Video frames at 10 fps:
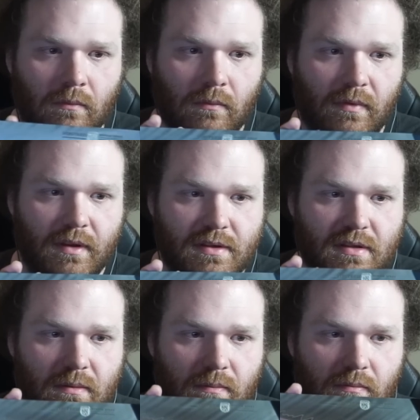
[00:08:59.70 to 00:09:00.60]

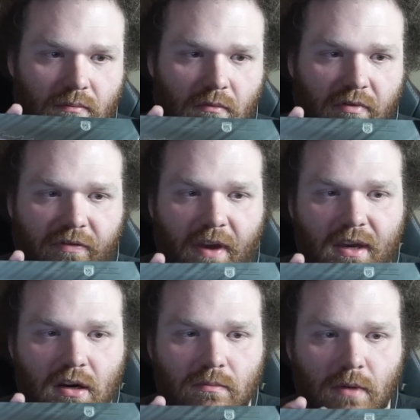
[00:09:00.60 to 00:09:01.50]
This fake
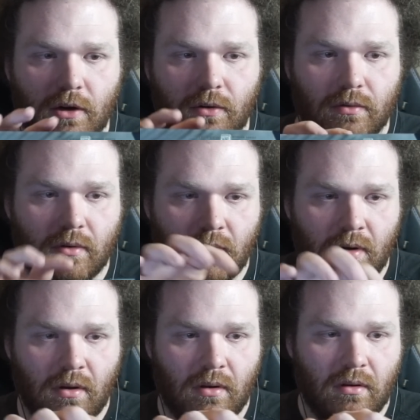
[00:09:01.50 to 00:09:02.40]
hamon,
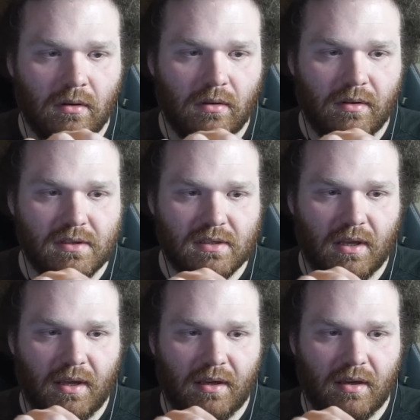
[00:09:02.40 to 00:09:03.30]
this
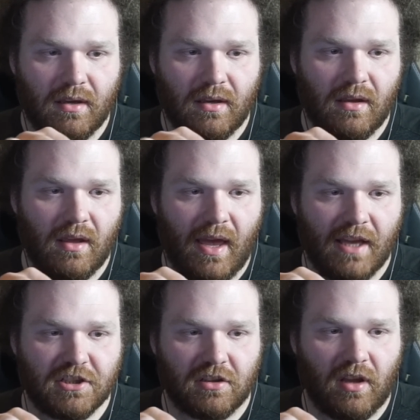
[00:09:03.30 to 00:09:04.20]
like
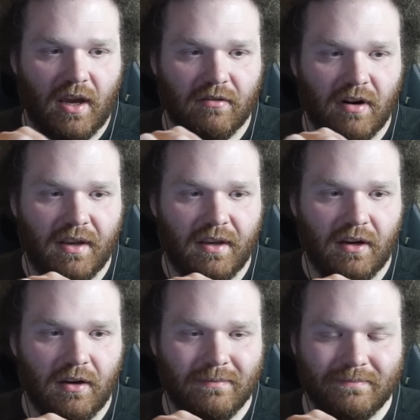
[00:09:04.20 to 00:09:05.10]
etched line right here,